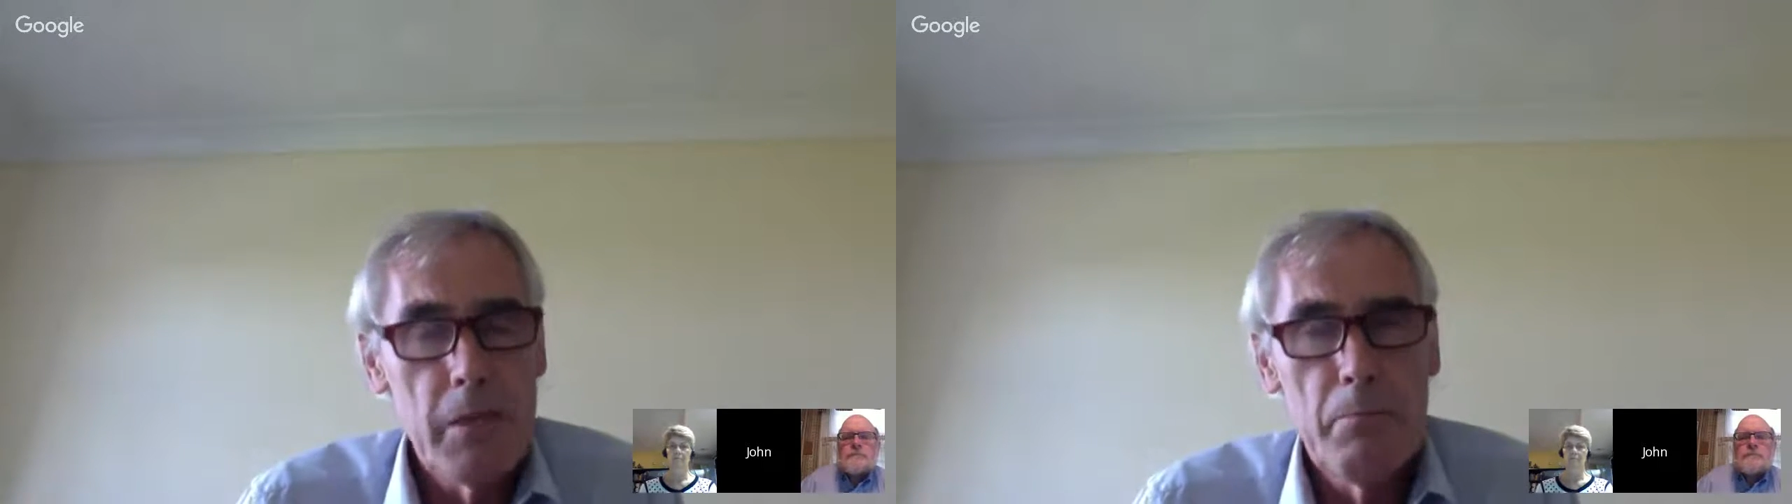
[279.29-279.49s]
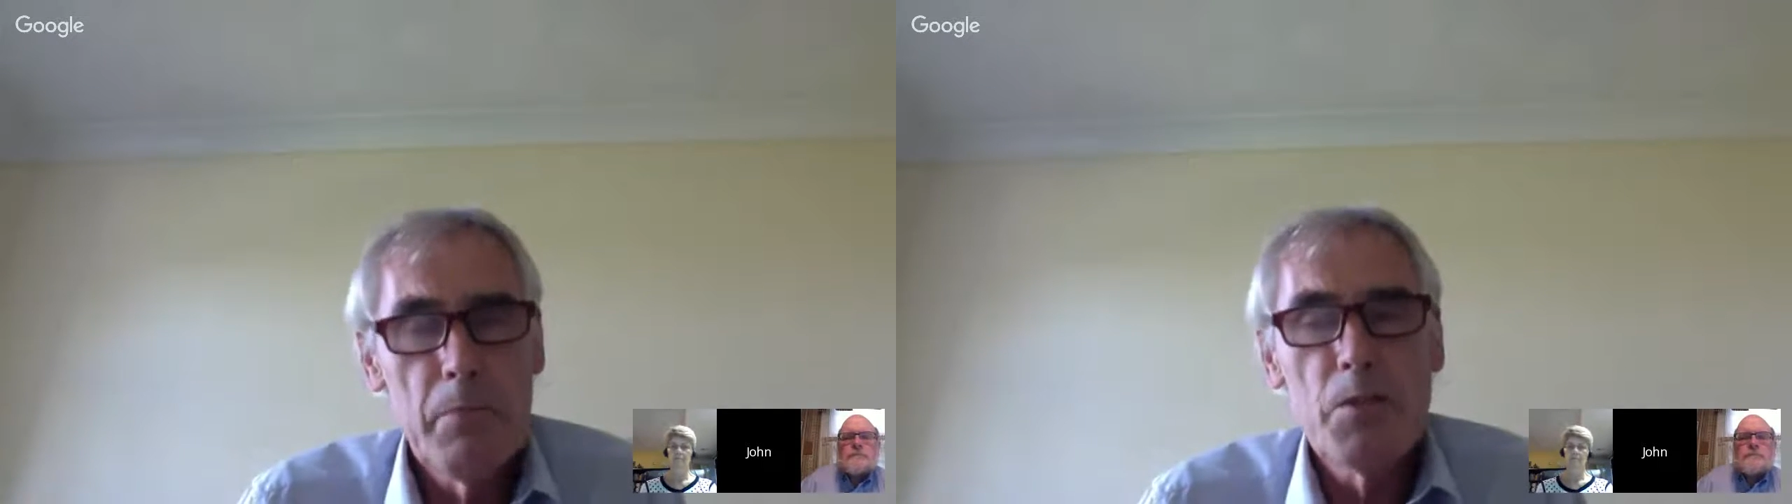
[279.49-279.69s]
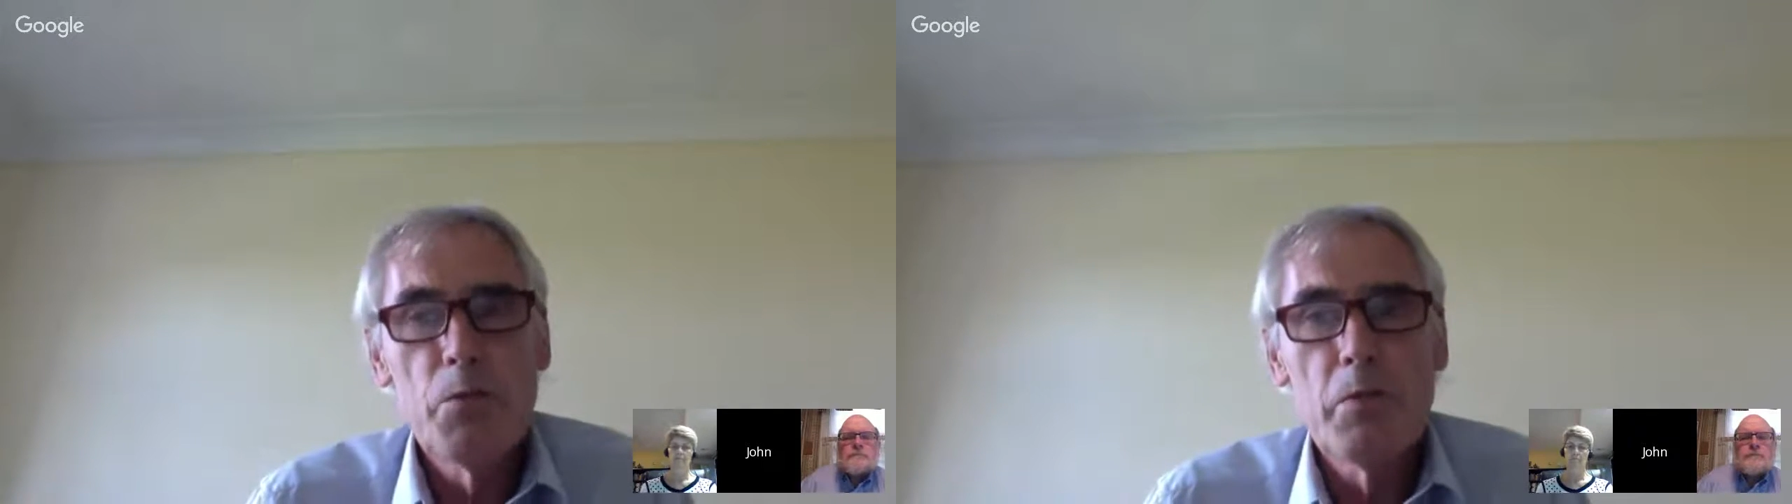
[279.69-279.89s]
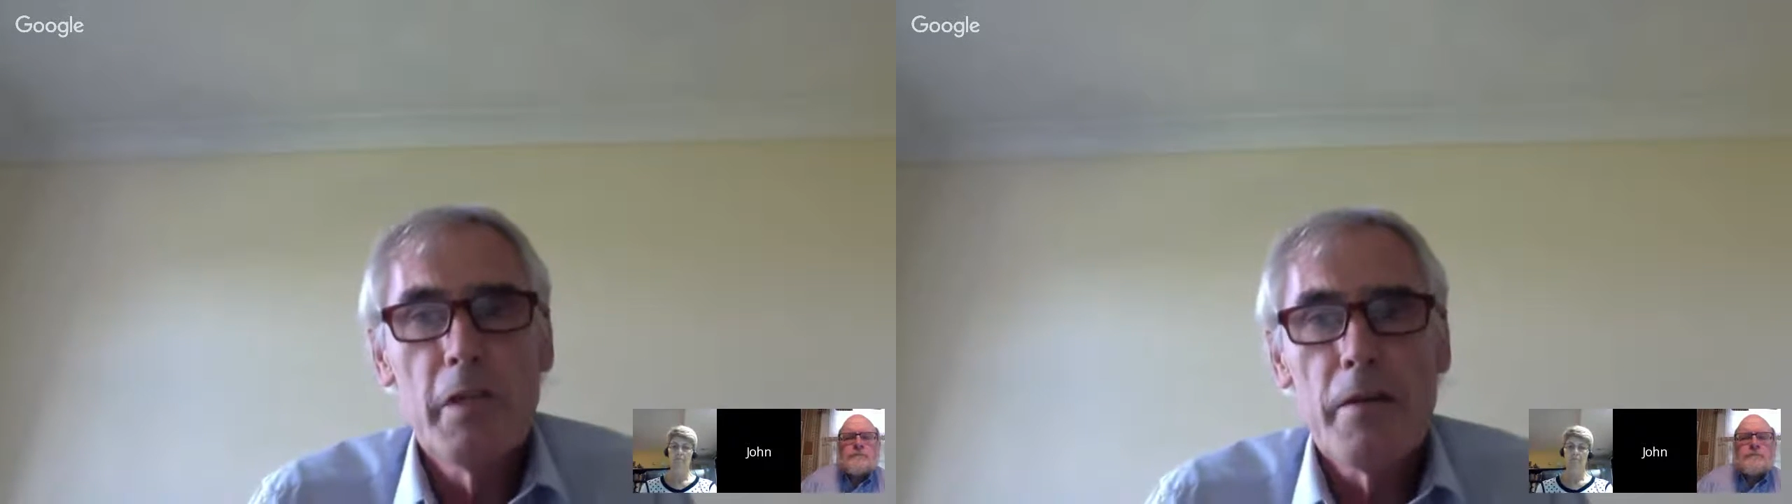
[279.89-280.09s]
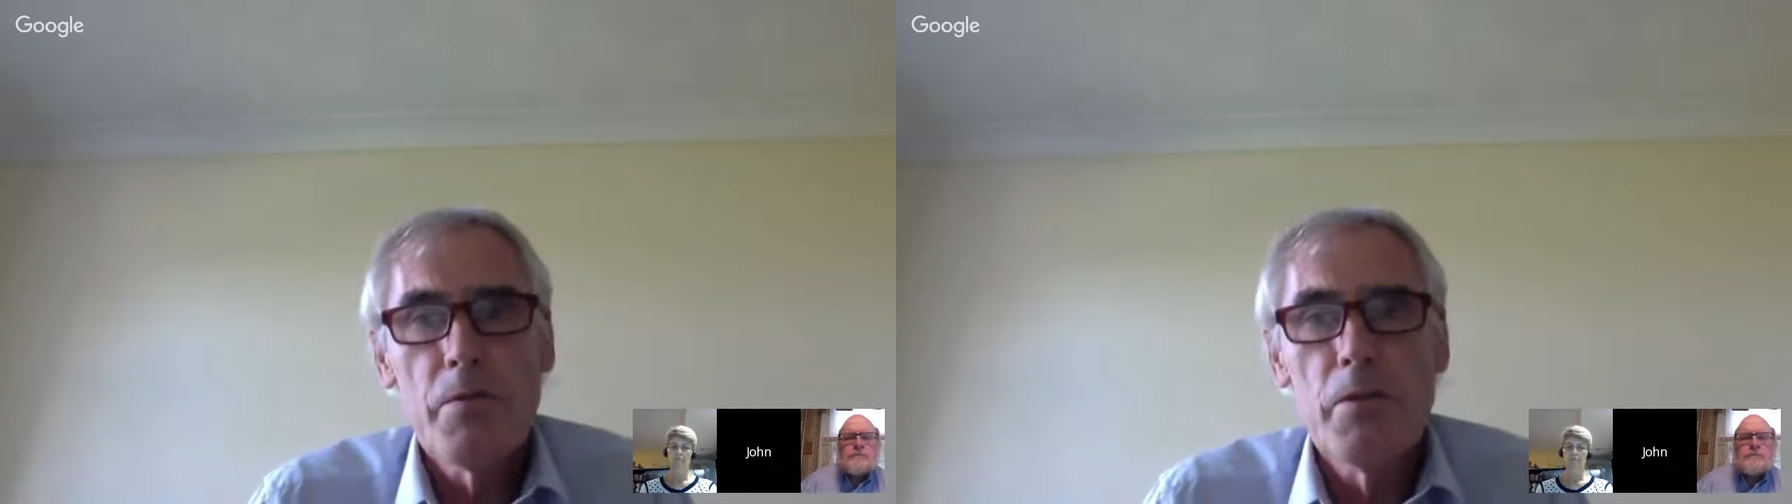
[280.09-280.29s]

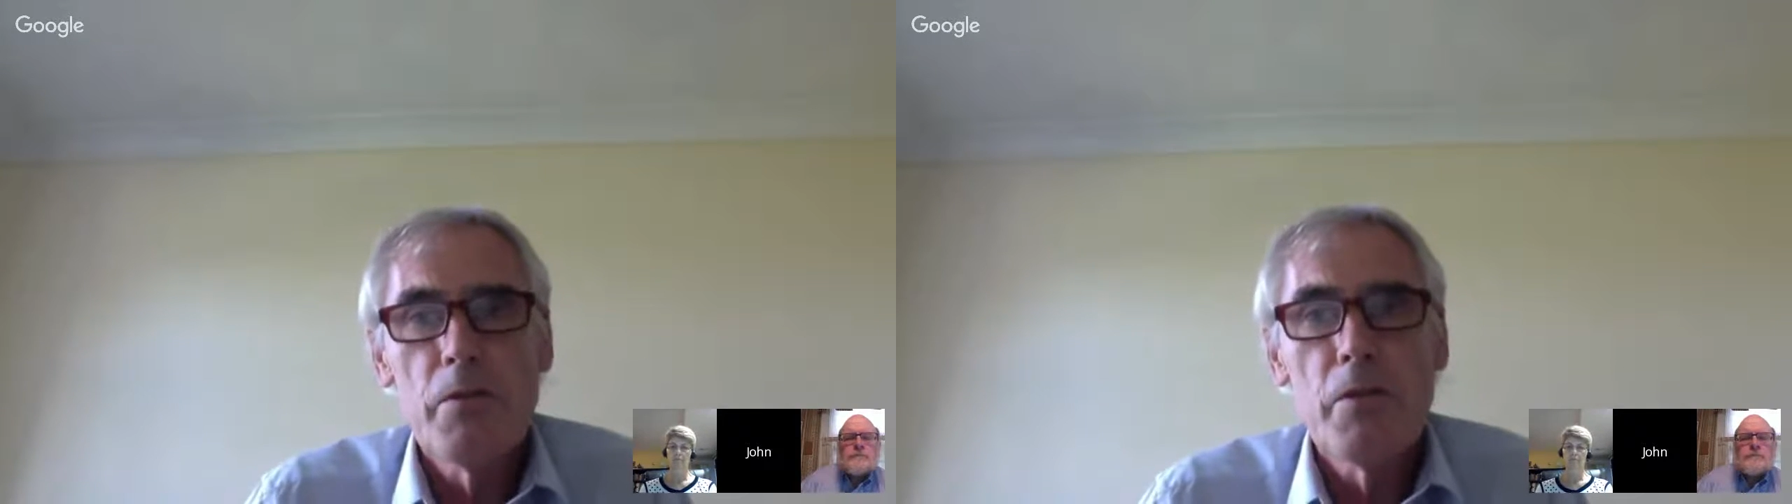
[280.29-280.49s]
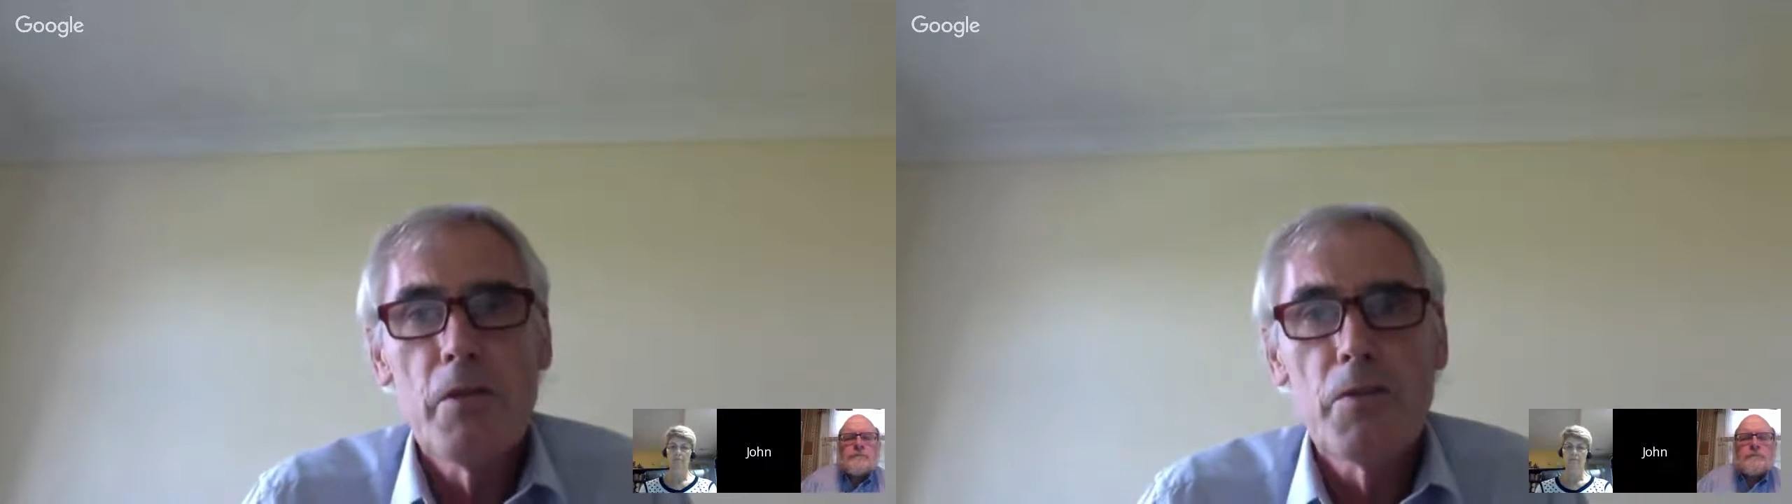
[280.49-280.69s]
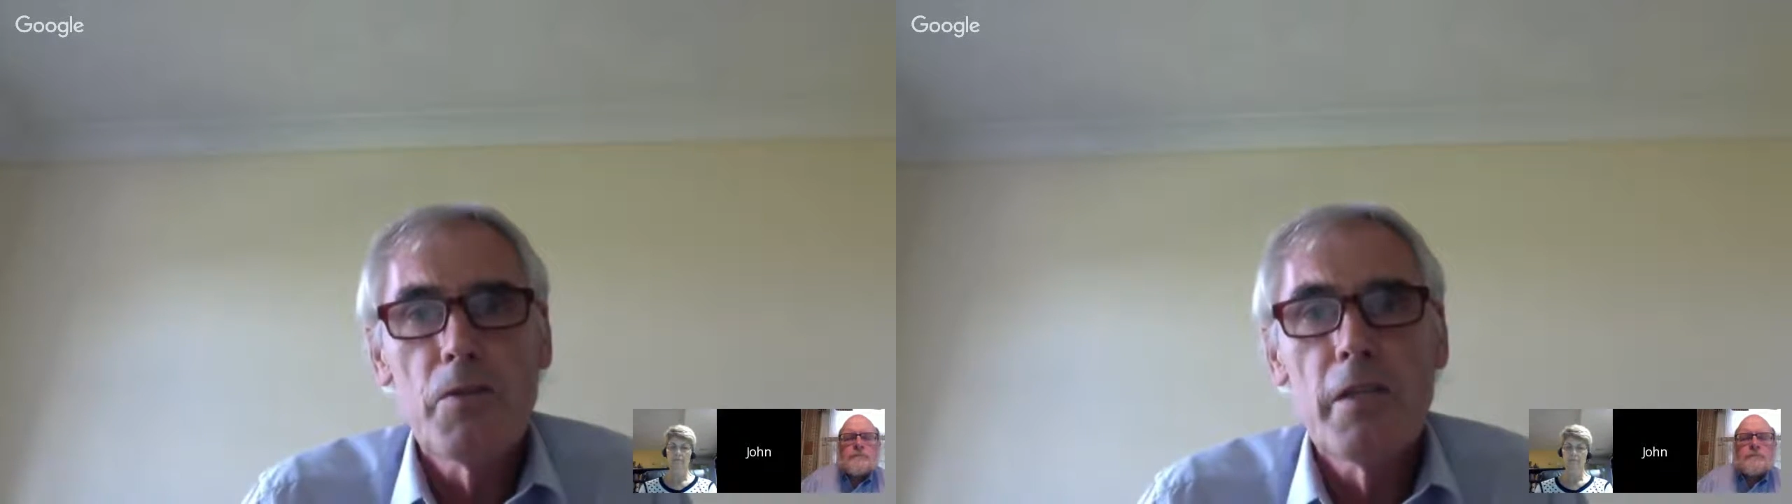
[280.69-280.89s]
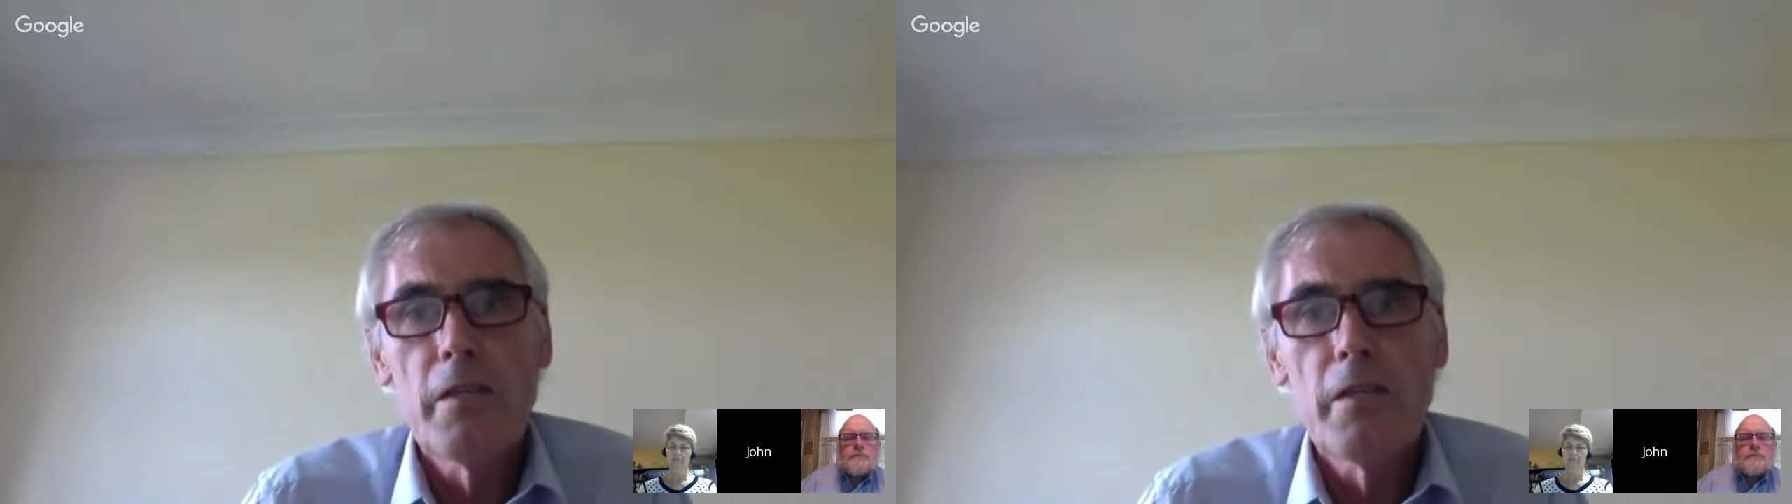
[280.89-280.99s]
2013